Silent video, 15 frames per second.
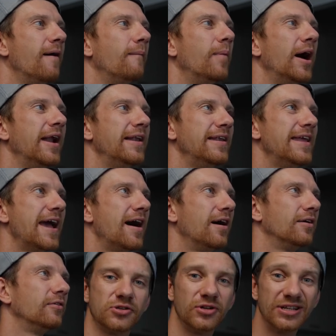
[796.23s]
But yeah,
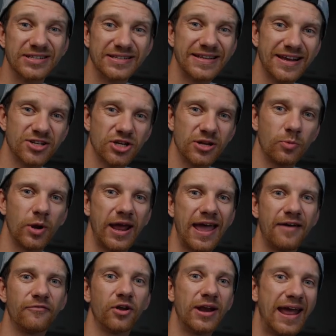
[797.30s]
so this is actually what I
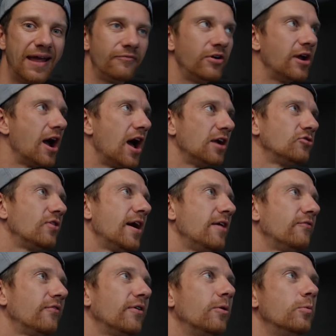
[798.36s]
have on every hard
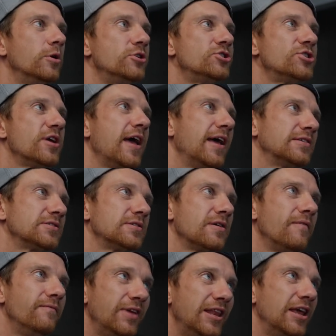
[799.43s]
drive which has
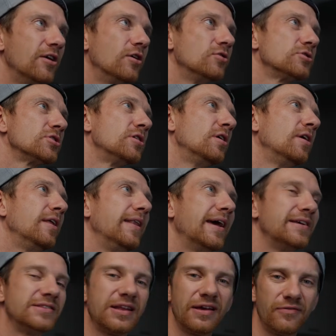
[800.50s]
videos.
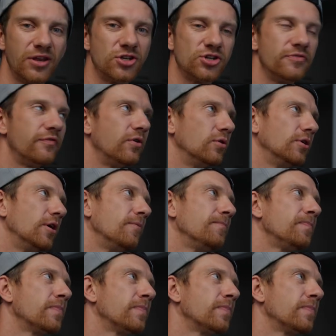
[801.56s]
There's a DaVinci folder.